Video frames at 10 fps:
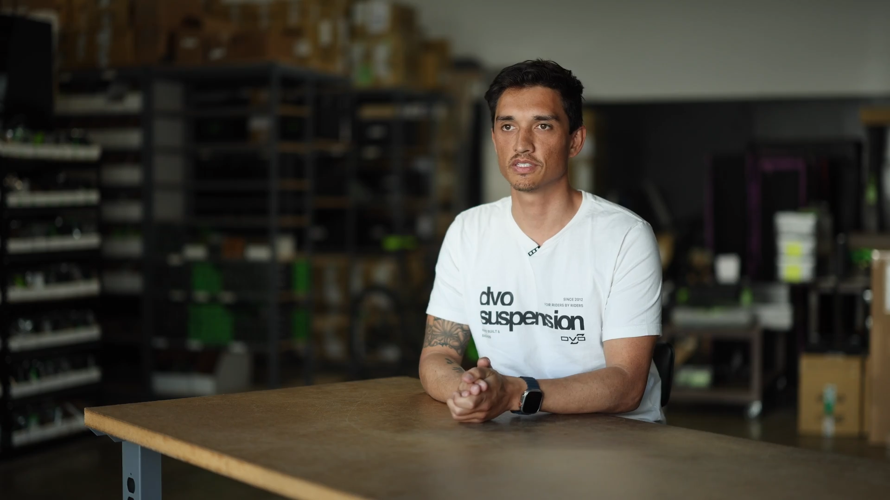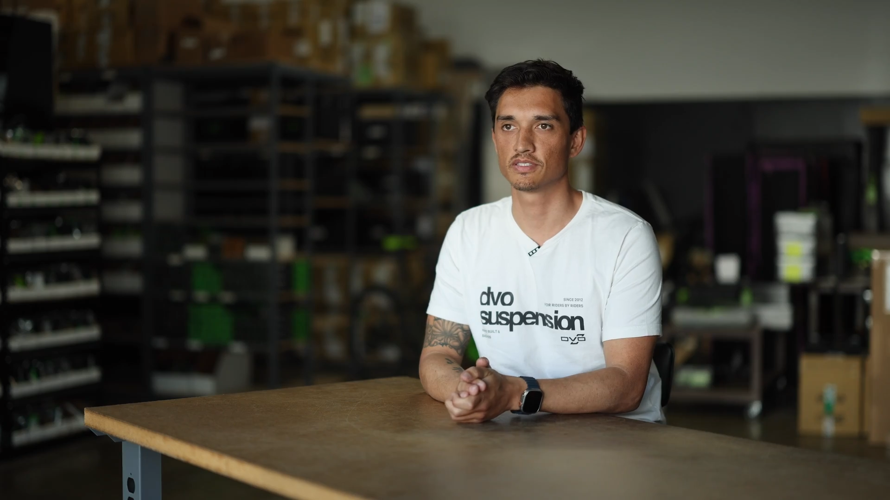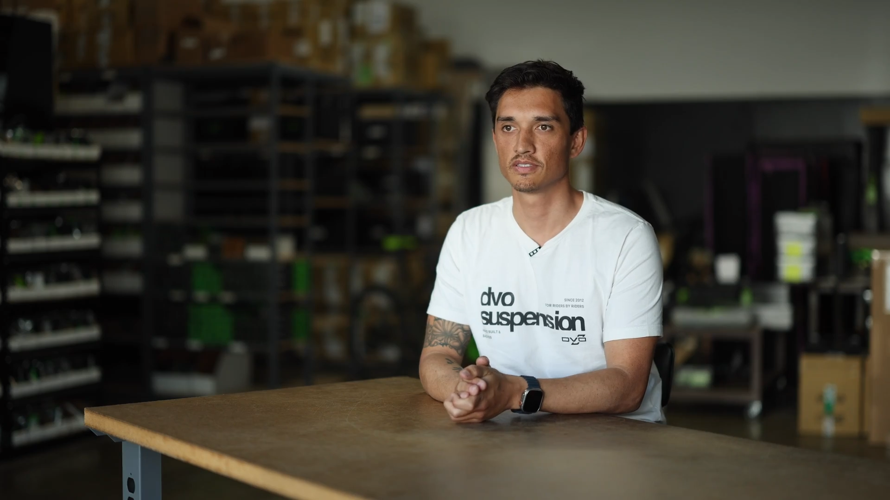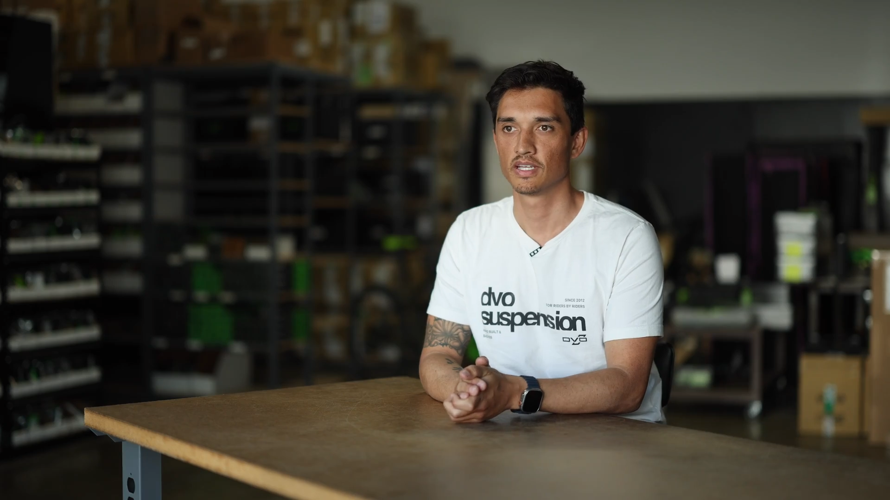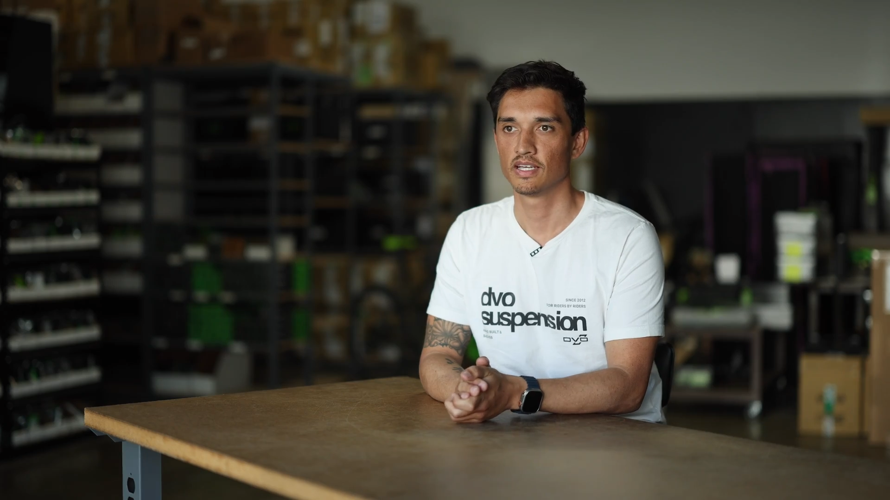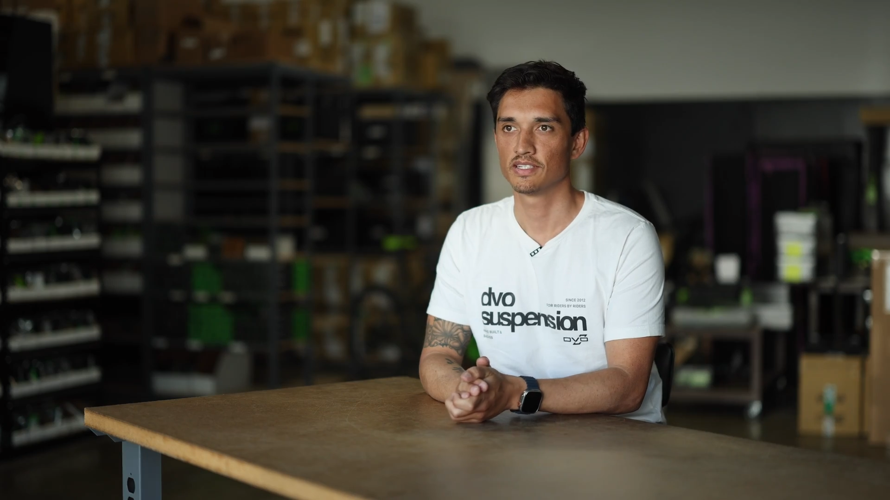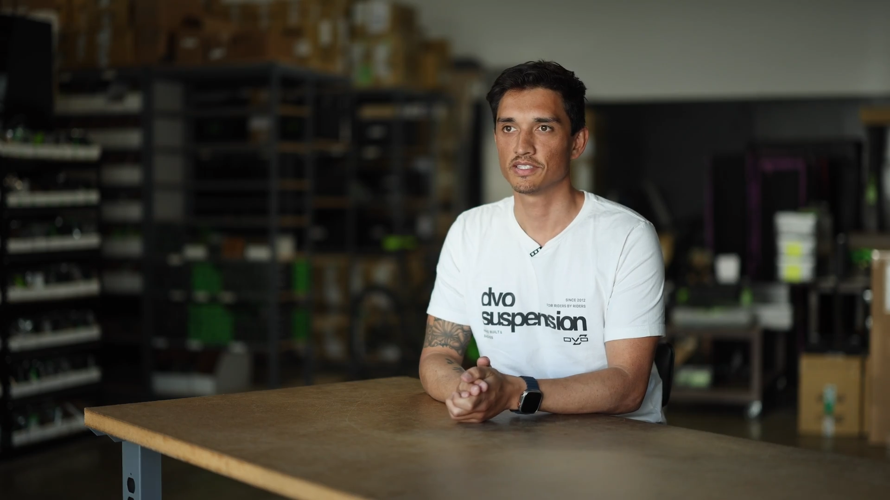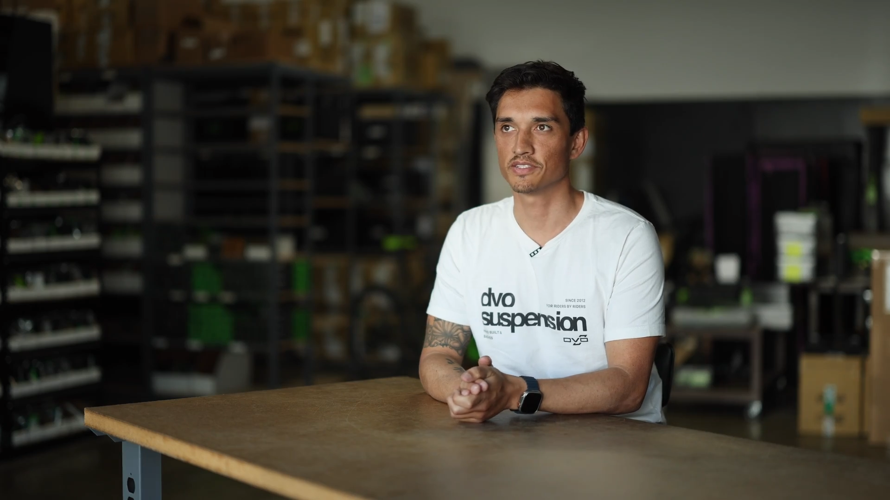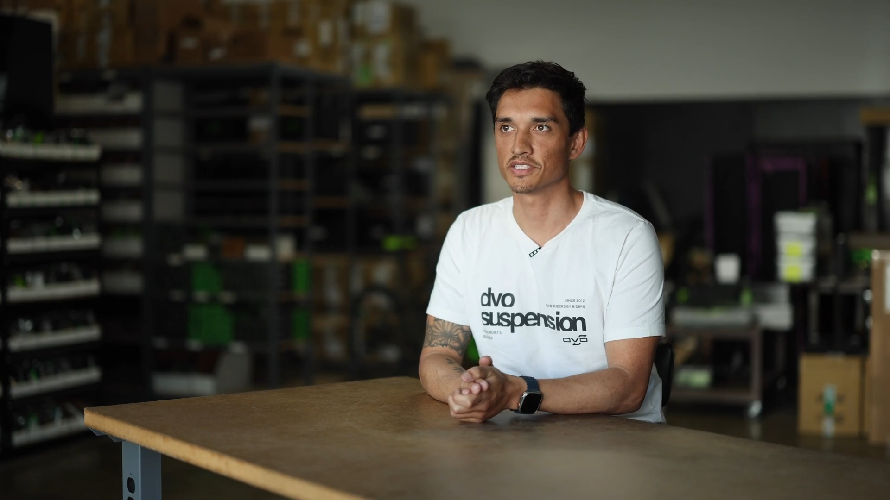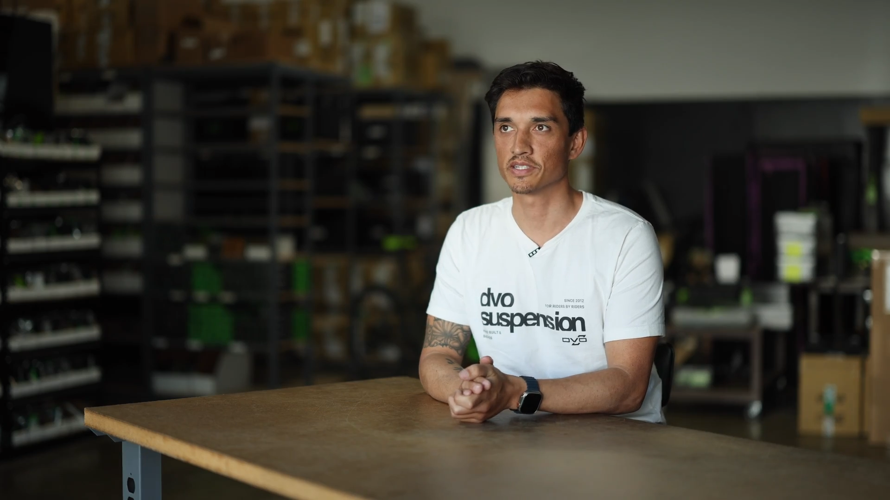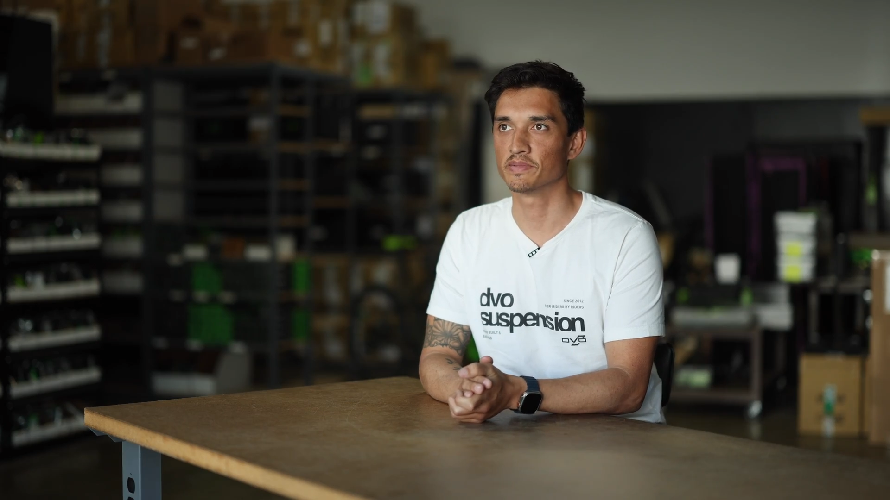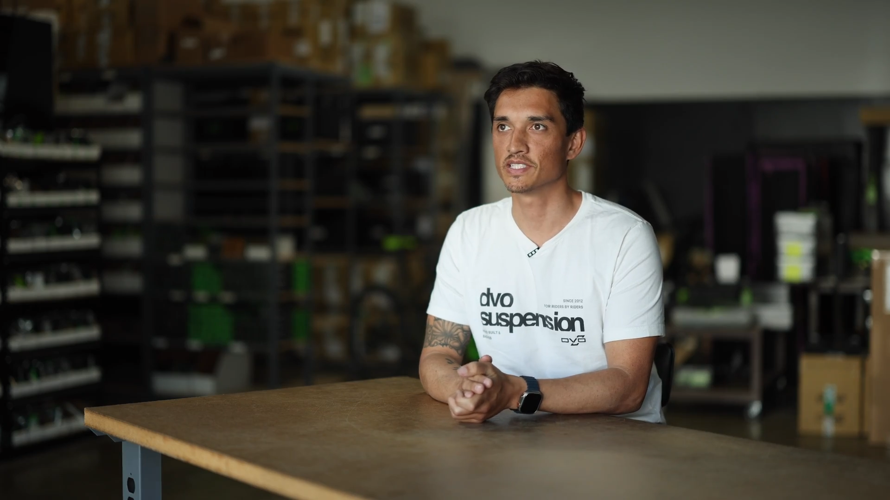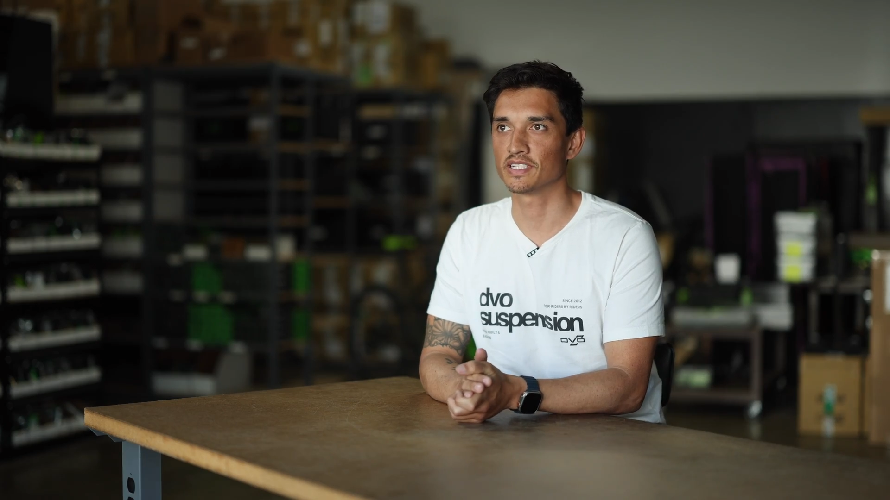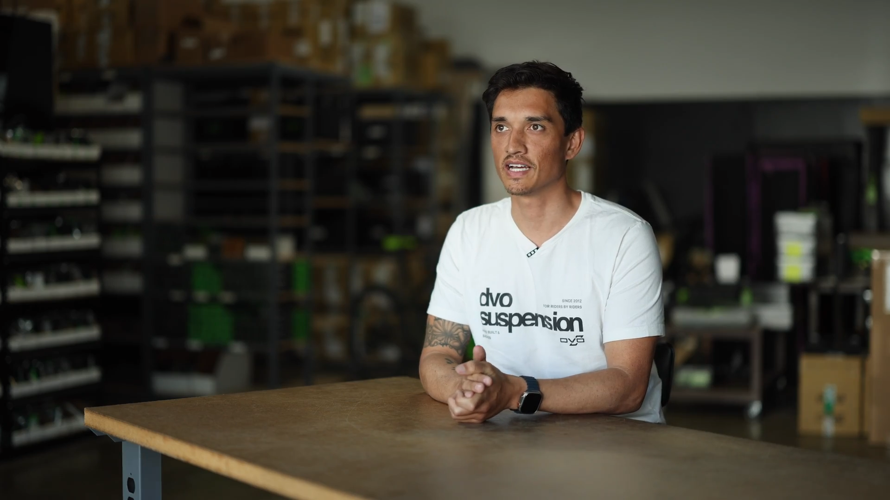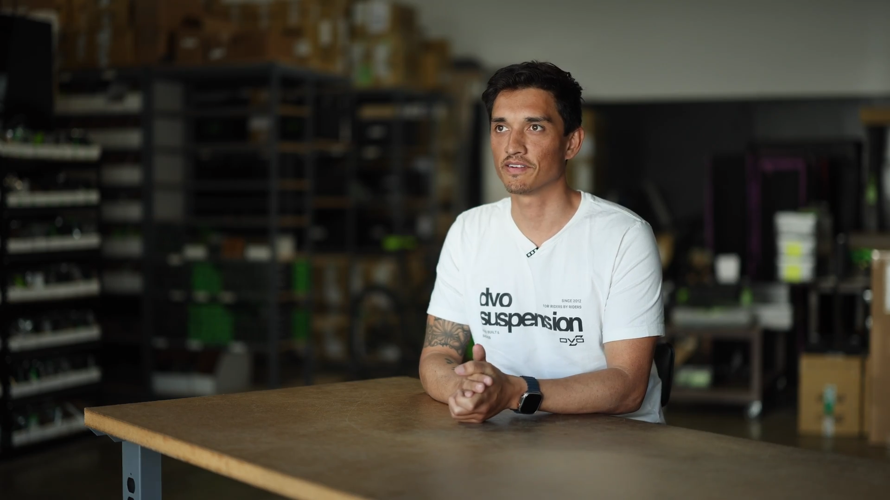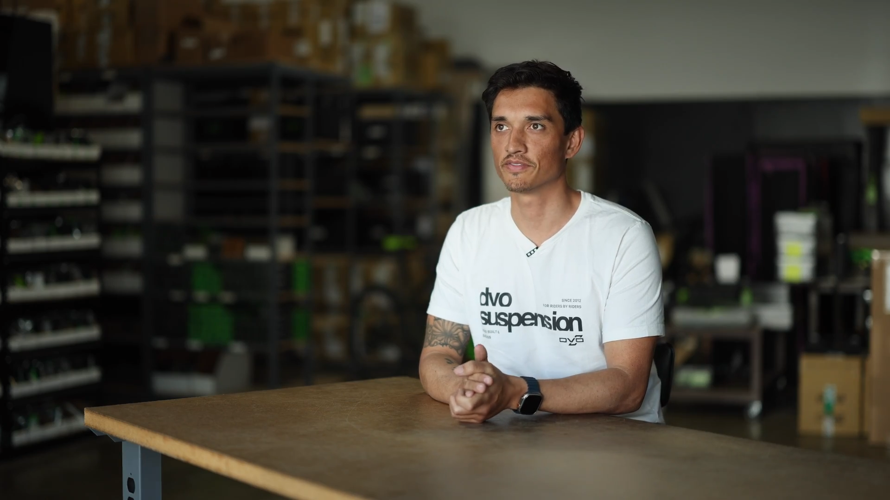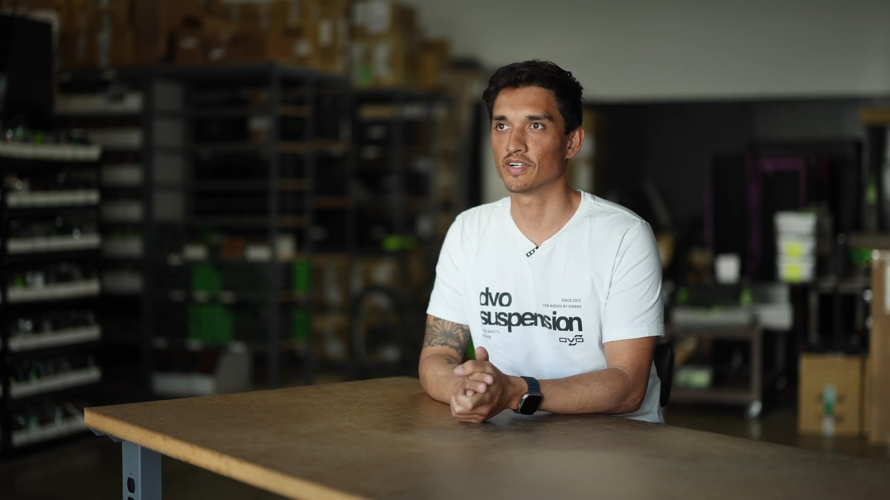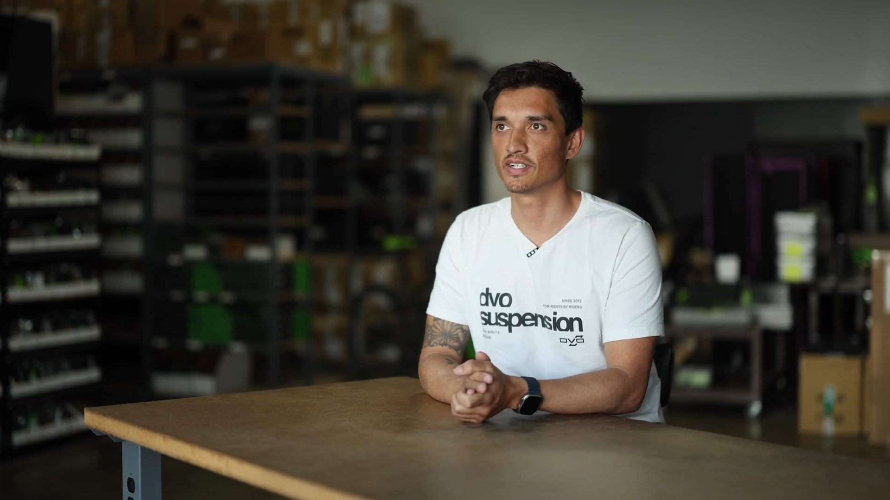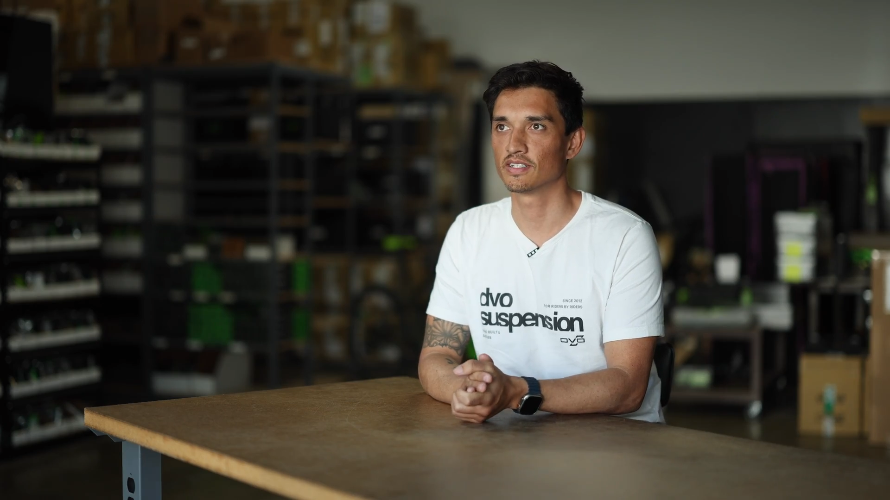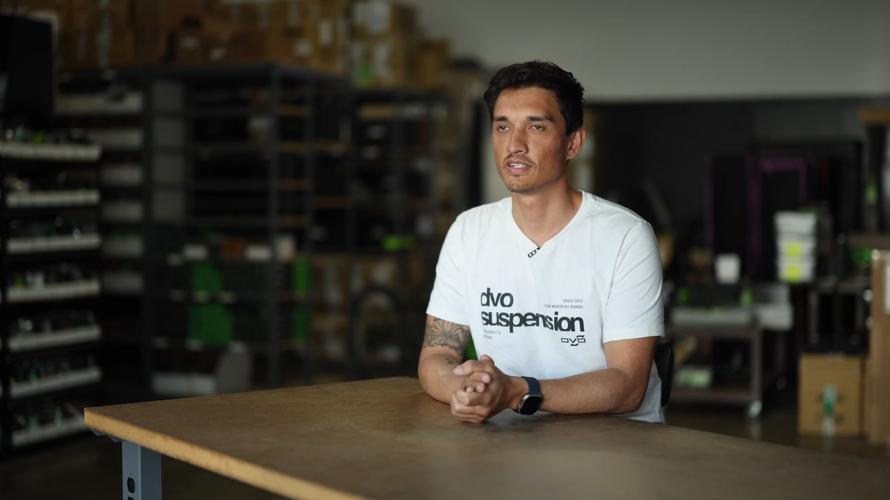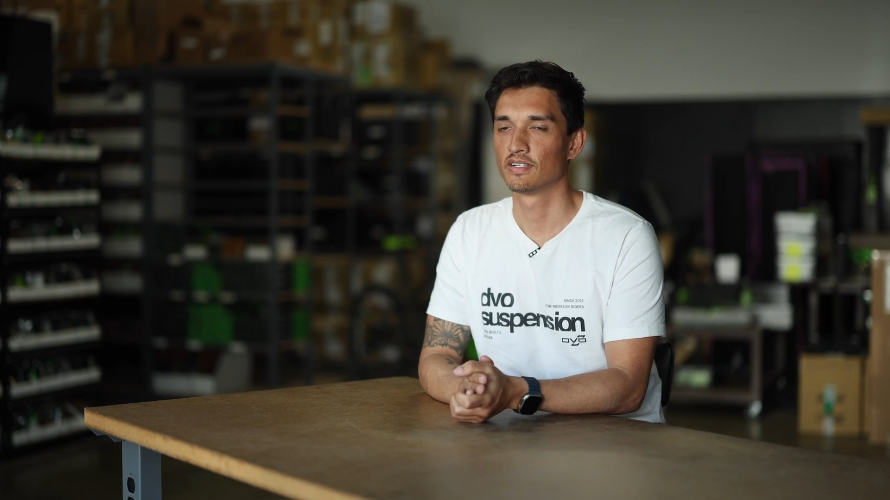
its limits and have fun.